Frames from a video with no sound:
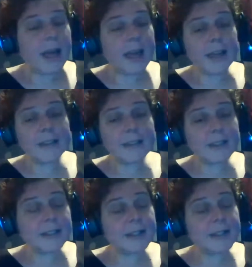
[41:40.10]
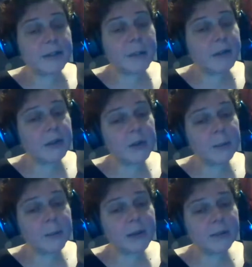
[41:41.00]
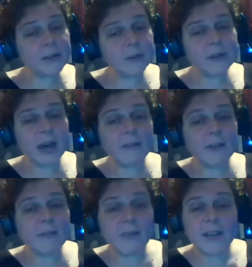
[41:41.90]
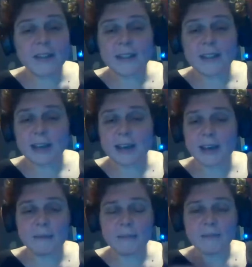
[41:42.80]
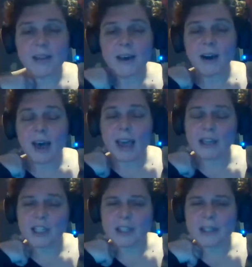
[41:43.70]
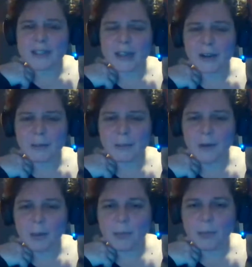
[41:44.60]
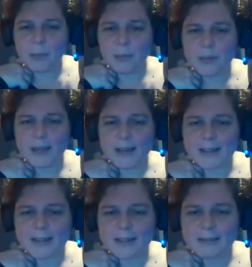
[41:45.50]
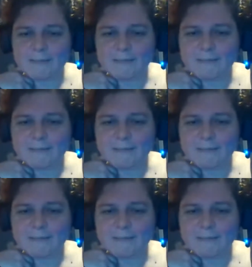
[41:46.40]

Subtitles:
And this year, I'm also hoping to kind of convince agents to get on the phone with us.